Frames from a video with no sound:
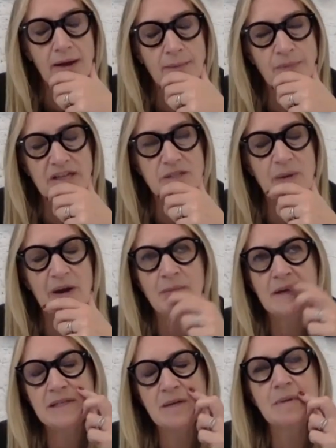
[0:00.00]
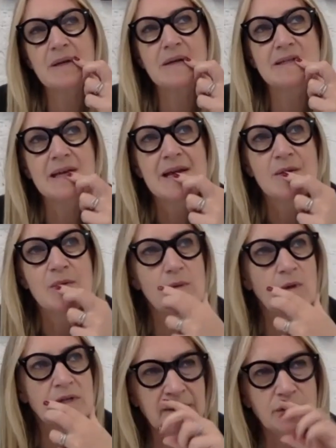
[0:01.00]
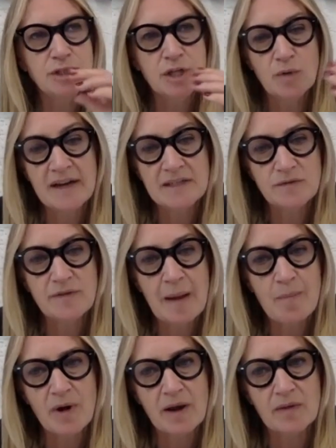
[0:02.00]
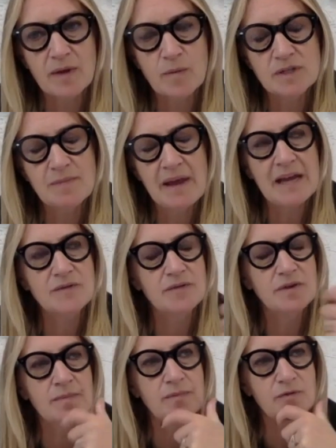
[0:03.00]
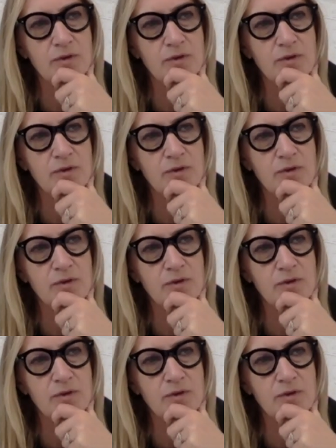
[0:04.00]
experimenting, because we wanted to create a fabric that was made from